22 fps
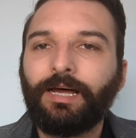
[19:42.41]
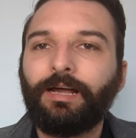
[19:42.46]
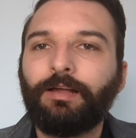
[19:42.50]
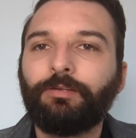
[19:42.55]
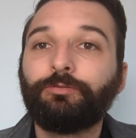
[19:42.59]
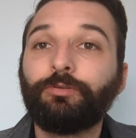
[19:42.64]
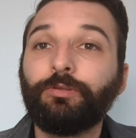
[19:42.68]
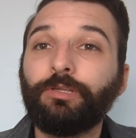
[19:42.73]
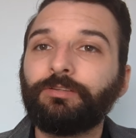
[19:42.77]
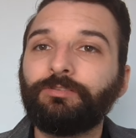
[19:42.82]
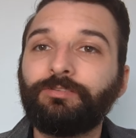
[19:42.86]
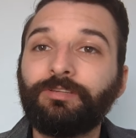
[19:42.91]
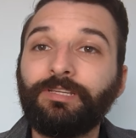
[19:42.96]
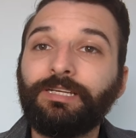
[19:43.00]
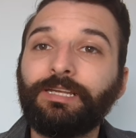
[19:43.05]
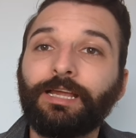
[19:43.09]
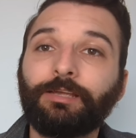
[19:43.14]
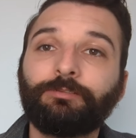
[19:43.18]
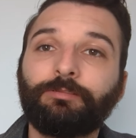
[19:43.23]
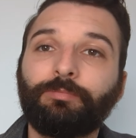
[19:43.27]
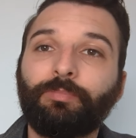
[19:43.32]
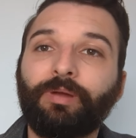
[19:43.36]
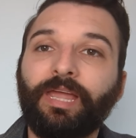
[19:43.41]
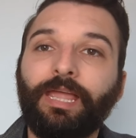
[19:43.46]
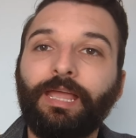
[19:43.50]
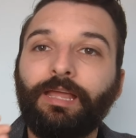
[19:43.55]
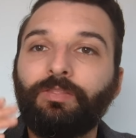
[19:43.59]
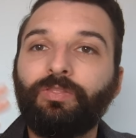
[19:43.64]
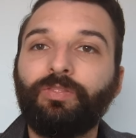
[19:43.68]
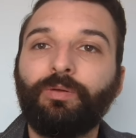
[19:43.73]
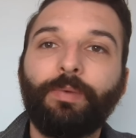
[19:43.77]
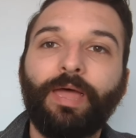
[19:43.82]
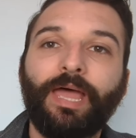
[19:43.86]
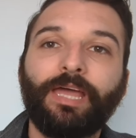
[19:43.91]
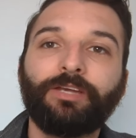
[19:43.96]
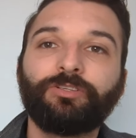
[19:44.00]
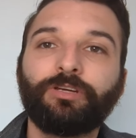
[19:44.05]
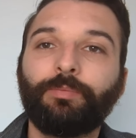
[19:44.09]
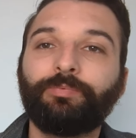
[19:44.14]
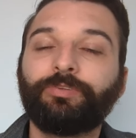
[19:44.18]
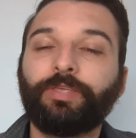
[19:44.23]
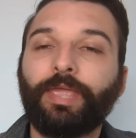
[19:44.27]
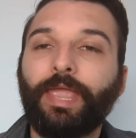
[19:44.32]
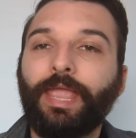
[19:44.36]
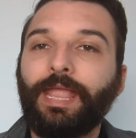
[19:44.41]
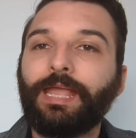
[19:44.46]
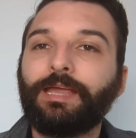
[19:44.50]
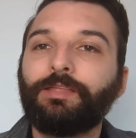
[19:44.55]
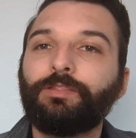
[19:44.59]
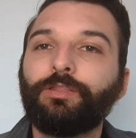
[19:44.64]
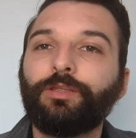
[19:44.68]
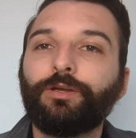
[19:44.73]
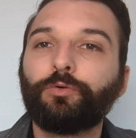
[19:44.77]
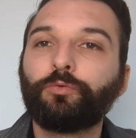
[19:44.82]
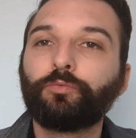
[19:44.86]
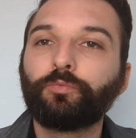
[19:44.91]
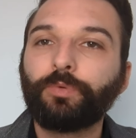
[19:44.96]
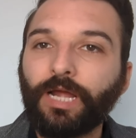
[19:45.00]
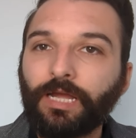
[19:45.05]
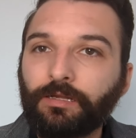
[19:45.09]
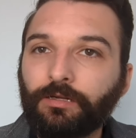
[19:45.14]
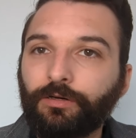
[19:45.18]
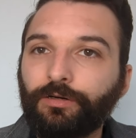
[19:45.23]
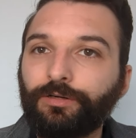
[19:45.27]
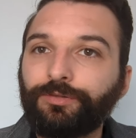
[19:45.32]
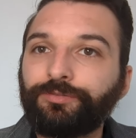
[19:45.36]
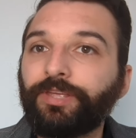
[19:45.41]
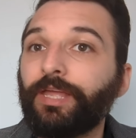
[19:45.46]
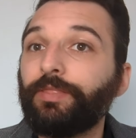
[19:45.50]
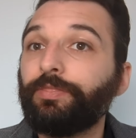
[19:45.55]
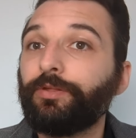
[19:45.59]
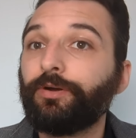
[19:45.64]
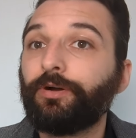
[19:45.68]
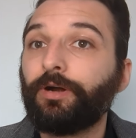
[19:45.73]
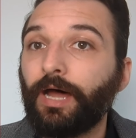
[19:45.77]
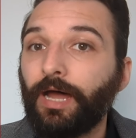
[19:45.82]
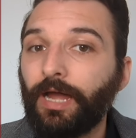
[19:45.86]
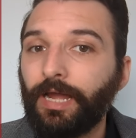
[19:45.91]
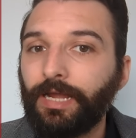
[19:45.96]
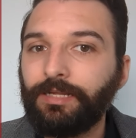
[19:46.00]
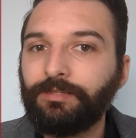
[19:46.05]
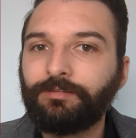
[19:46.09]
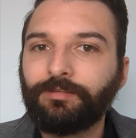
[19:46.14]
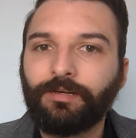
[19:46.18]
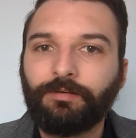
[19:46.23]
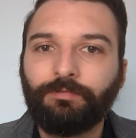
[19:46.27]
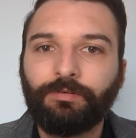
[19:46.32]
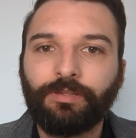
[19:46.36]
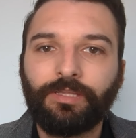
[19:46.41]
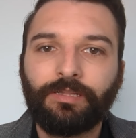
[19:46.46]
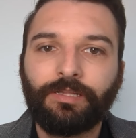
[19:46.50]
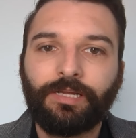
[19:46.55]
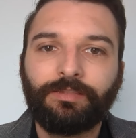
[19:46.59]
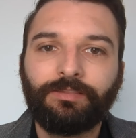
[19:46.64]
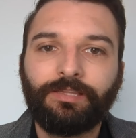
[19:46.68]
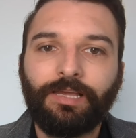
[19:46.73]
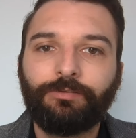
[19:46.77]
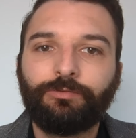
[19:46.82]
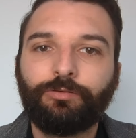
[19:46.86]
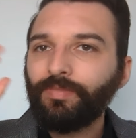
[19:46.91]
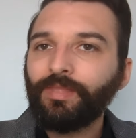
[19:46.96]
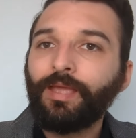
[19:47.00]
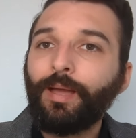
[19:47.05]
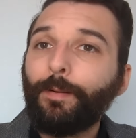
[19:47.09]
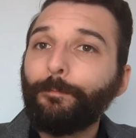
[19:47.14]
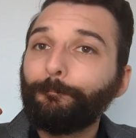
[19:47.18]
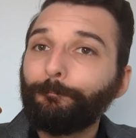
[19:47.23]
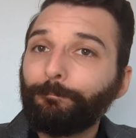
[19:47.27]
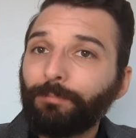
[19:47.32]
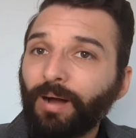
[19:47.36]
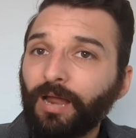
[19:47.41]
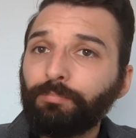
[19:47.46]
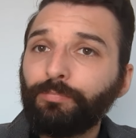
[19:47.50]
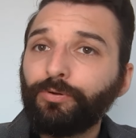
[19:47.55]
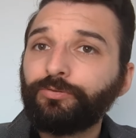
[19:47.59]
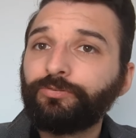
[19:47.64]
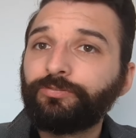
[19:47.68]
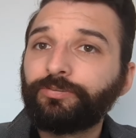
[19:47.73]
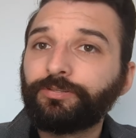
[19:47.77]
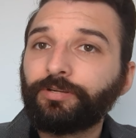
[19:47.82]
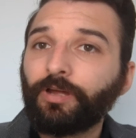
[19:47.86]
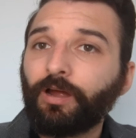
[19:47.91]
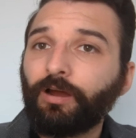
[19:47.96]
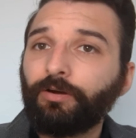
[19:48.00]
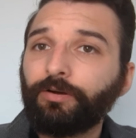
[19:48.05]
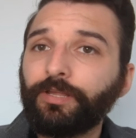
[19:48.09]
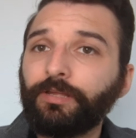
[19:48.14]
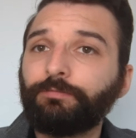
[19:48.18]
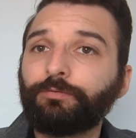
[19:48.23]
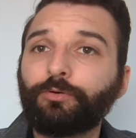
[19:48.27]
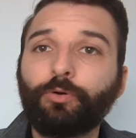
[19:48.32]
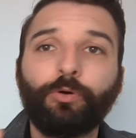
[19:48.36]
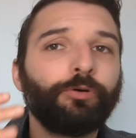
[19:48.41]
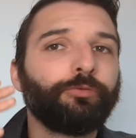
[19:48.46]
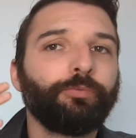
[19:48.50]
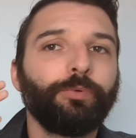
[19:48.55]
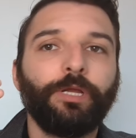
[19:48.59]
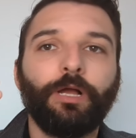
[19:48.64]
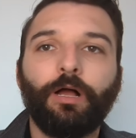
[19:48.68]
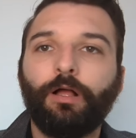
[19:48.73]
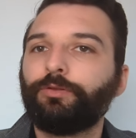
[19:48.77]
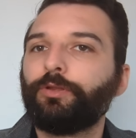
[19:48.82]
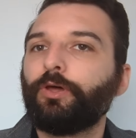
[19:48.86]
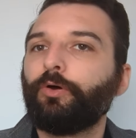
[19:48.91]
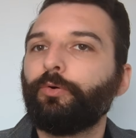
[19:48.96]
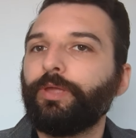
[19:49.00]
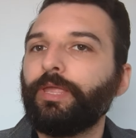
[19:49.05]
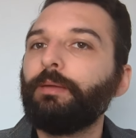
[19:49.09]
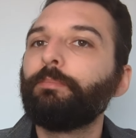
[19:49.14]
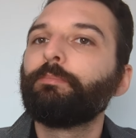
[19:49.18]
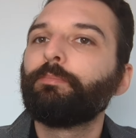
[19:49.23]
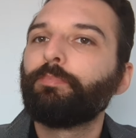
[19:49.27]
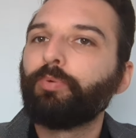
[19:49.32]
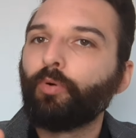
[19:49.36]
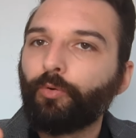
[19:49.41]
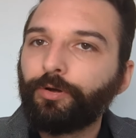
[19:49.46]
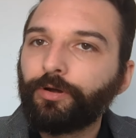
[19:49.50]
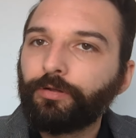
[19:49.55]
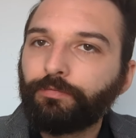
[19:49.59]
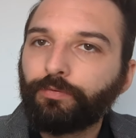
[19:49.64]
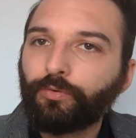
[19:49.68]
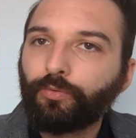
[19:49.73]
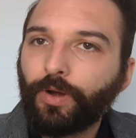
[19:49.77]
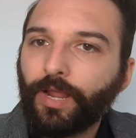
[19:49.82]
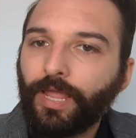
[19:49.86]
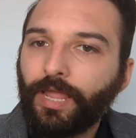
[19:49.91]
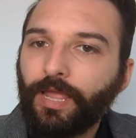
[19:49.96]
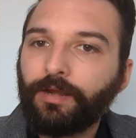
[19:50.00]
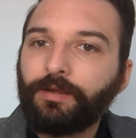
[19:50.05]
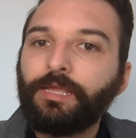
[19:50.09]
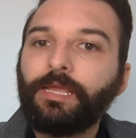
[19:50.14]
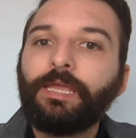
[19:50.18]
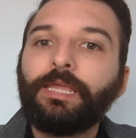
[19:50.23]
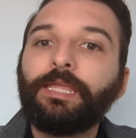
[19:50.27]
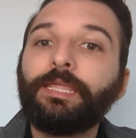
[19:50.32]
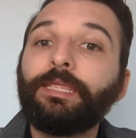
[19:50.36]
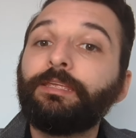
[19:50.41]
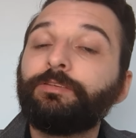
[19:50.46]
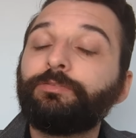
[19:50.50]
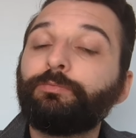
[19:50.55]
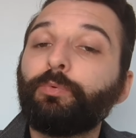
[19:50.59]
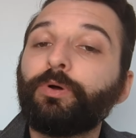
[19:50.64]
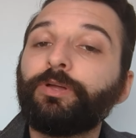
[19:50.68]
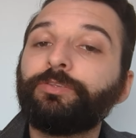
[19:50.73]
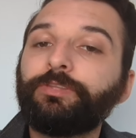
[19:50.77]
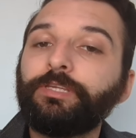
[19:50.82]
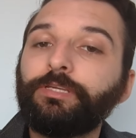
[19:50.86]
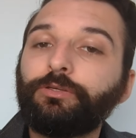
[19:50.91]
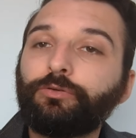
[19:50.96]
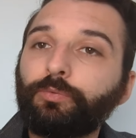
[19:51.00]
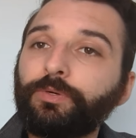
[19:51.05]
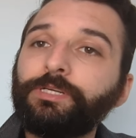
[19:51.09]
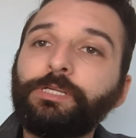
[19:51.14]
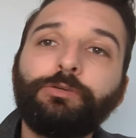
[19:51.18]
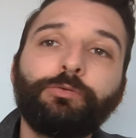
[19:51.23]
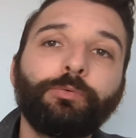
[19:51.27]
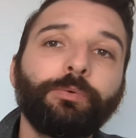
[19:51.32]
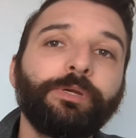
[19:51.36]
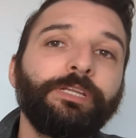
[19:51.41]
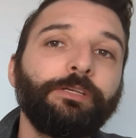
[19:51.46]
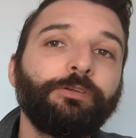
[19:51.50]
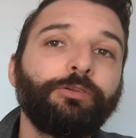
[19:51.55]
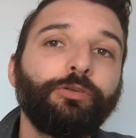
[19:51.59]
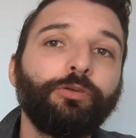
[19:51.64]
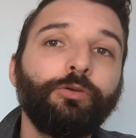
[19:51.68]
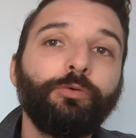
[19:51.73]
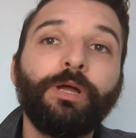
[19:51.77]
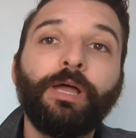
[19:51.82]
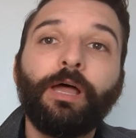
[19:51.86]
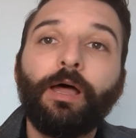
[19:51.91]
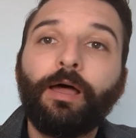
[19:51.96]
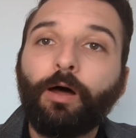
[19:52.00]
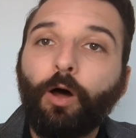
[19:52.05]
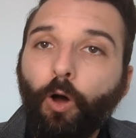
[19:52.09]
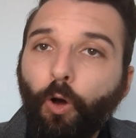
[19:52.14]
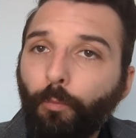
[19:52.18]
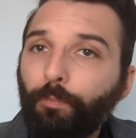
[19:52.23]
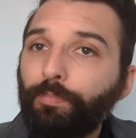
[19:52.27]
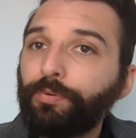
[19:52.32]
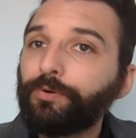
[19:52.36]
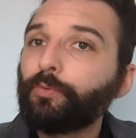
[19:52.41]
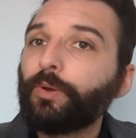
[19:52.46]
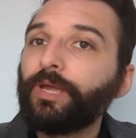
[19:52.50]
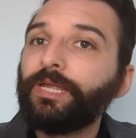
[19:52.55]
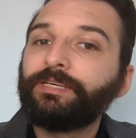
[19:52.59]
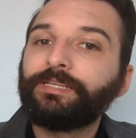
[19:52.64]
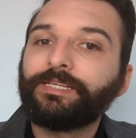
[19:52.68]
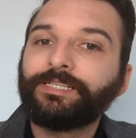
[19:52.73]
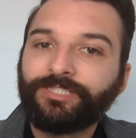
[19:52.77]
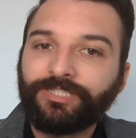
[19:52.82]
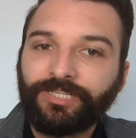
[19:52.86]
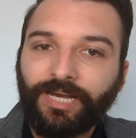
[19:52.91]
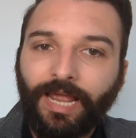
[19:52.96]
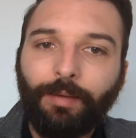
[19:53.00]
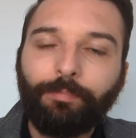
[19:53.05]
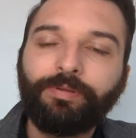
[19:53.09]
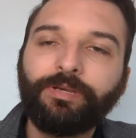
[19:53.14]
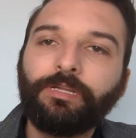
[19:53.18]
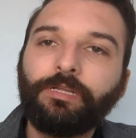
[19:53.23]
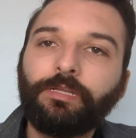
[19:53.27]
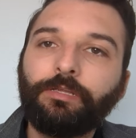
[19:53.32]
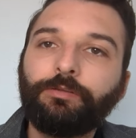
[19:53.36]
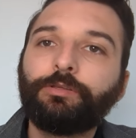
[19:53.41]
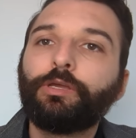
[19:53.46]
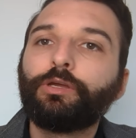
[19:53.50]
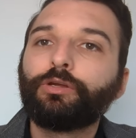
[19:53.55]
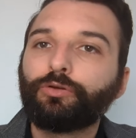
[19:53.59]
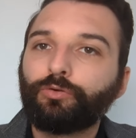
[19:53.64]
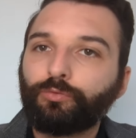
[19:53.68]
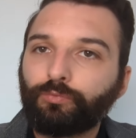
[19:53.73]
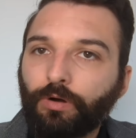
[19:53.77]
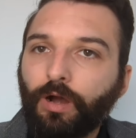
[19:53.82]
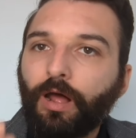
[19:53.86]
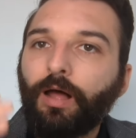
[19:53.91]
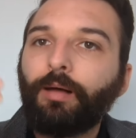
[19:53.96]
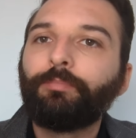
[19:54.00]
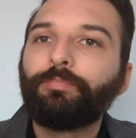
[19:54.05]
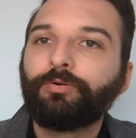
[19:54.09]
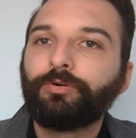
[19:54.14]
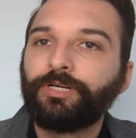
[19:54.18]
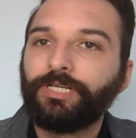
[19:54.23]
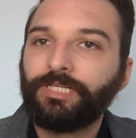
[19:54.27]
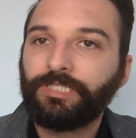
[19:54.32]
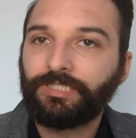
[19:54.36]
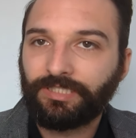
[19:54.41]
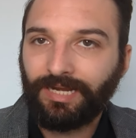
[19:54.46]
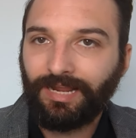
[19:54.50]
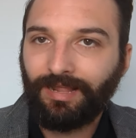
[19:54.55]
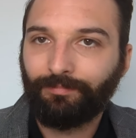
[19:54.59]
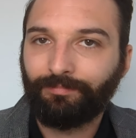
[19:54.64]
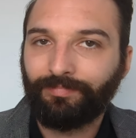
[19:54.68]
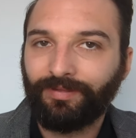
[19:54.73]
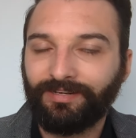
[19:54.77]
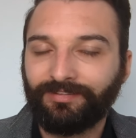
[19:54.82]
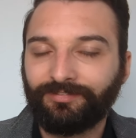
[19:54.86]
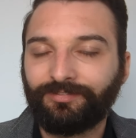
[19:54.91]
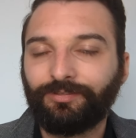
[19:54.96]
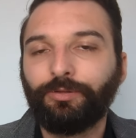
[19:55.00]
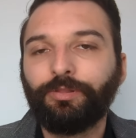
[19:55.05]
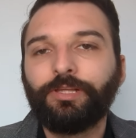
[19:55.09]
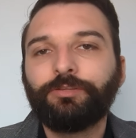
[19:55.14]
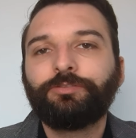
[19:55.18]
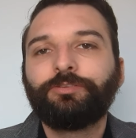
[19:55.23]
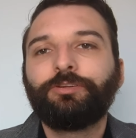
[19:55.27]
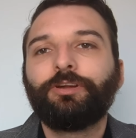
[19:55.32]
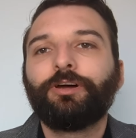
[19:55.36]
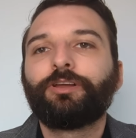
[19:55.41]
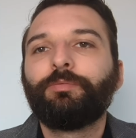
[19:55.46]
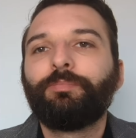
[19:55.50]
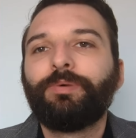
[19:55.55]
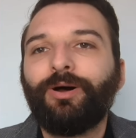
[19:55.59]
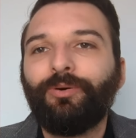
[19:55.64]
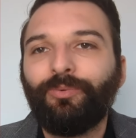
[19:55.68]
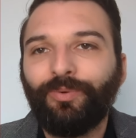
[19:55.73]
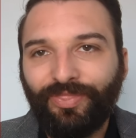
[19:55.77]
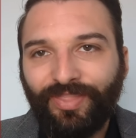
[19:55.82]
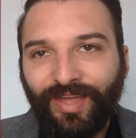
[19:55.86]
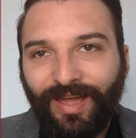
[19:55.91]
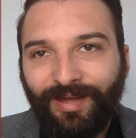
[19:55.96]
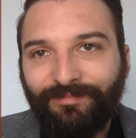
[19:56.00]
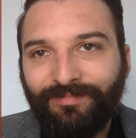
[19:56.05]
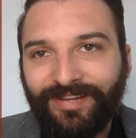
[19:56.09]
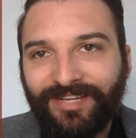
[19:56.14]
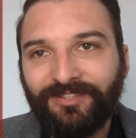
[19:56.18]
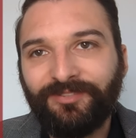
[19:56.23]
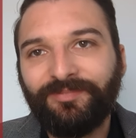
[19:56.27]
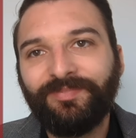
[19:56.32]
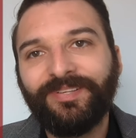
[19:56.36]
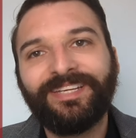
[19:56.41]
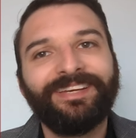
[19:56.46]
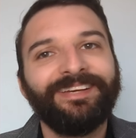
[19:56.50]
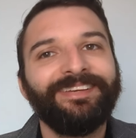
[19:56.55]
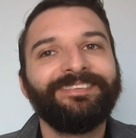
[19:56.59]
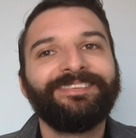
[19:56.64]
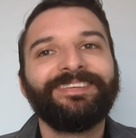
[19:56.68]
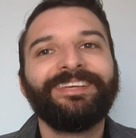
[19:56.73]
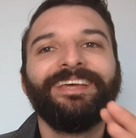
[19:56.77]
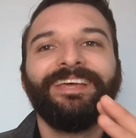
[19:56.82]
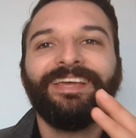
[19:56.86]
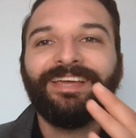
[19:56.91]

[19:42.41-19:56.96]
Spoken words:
So you can see next to my head the matchups and their records and their heights and everything like that. So Mahmoud Sattari, of course, we all know him, born of Iran. He was the 2022 Openweight Japanese Grand Prix champion. So let's talk about what that means, because